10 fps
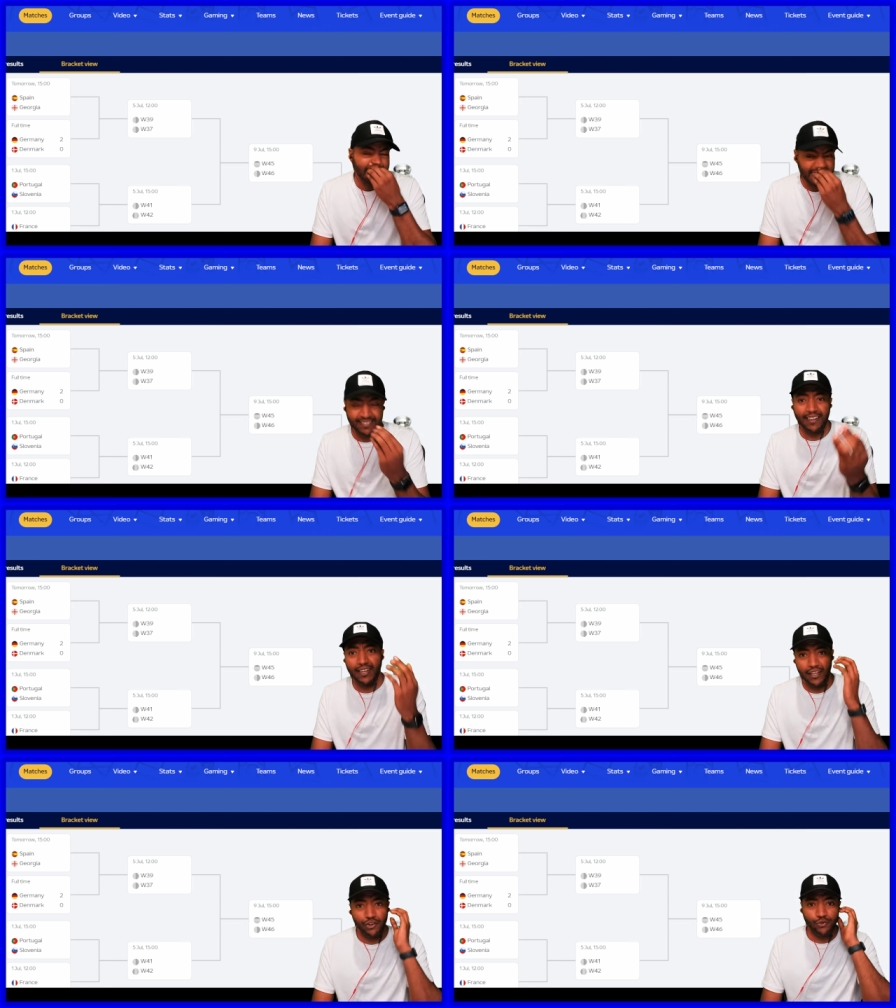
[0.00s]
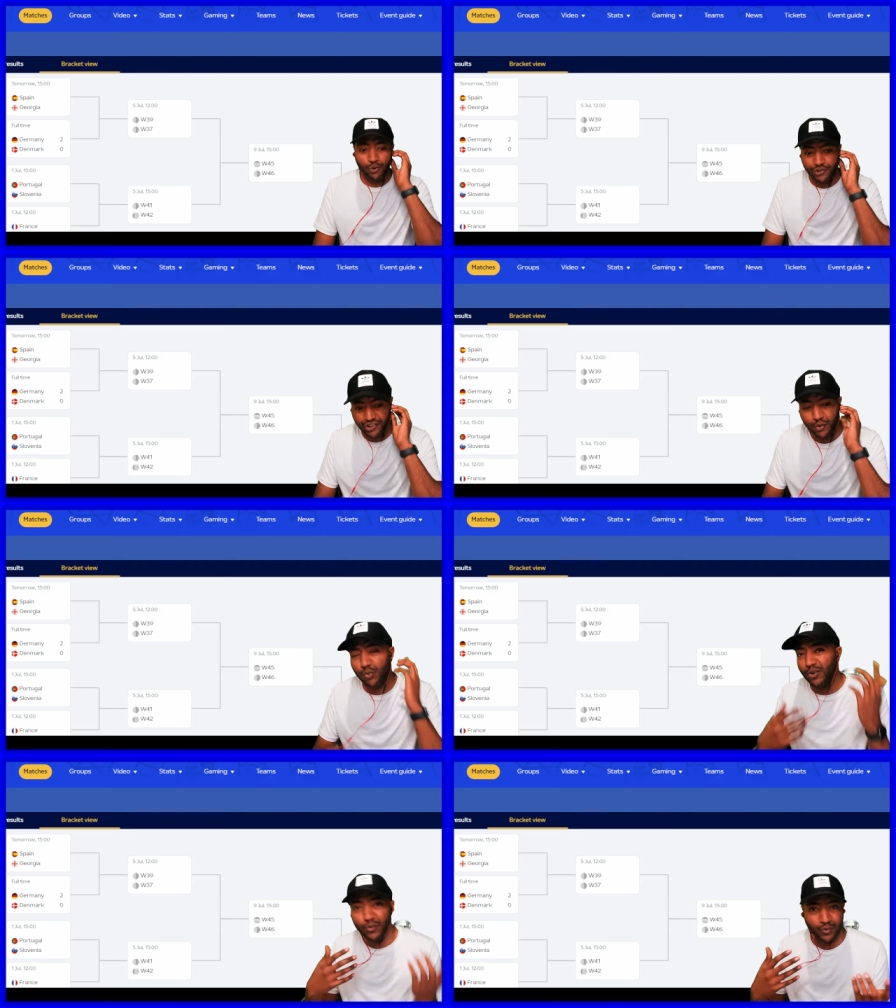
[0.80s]
Italy against Georgia.
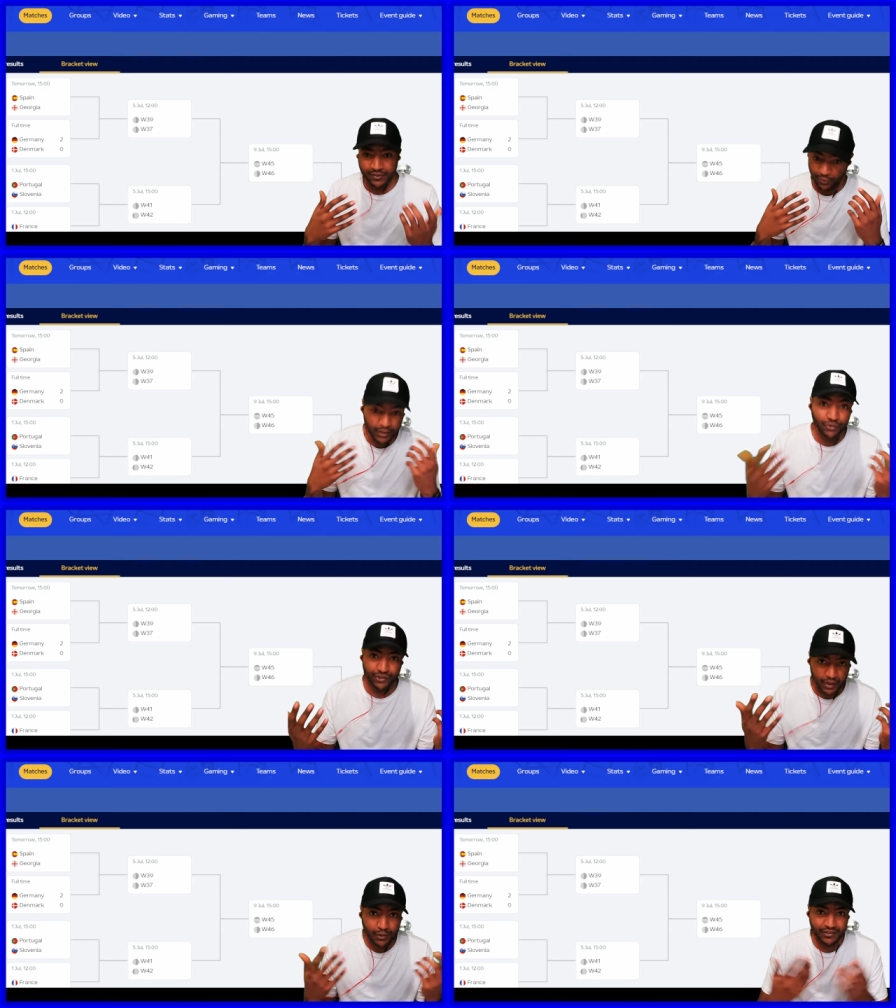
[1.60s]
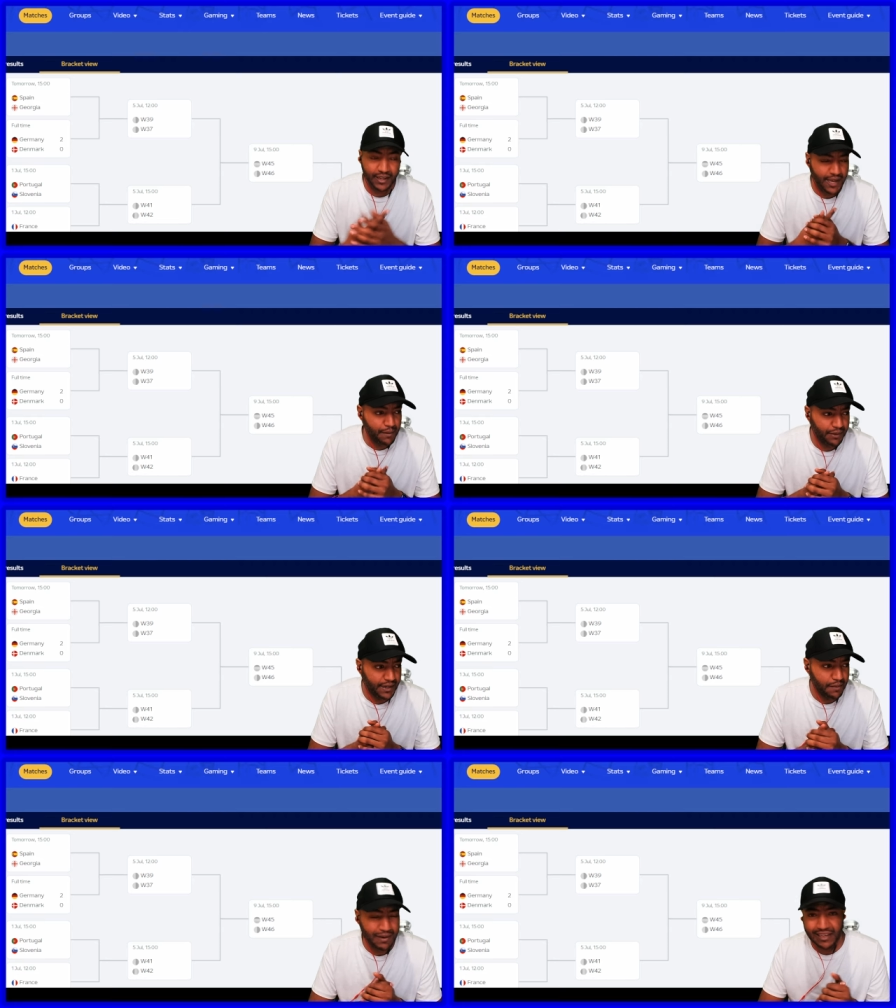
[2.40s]
We we'll see what's going to happen
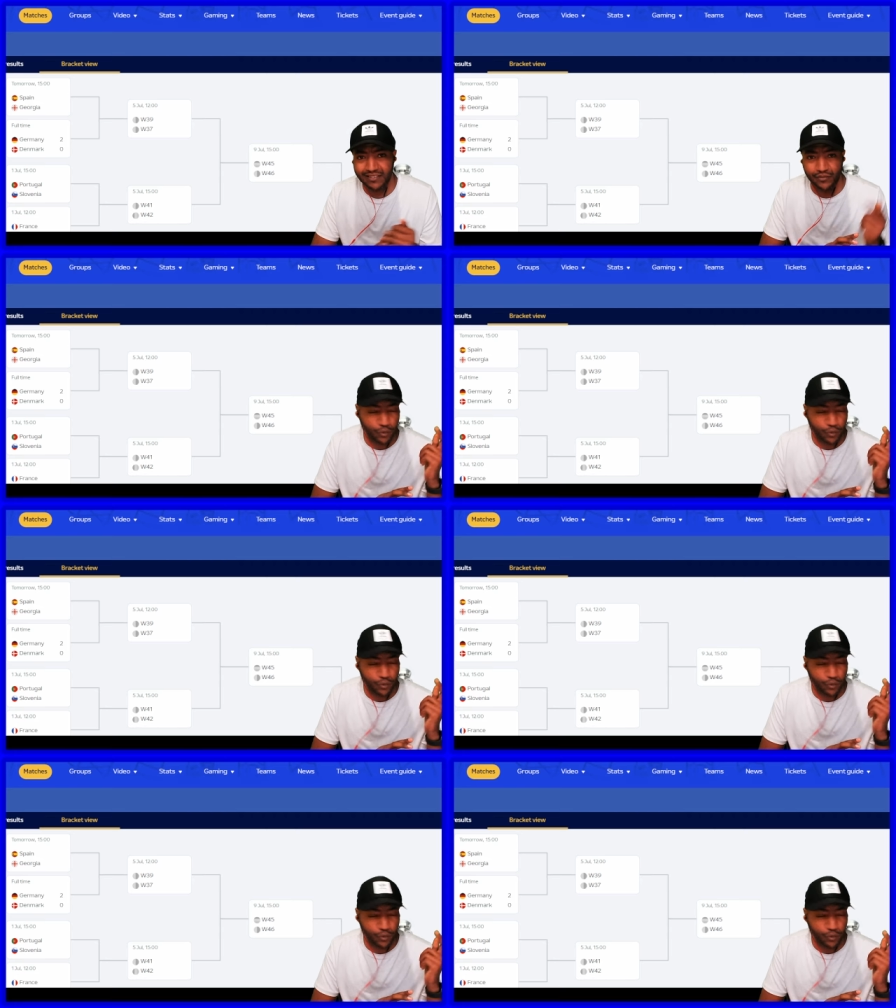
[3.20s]
in that match.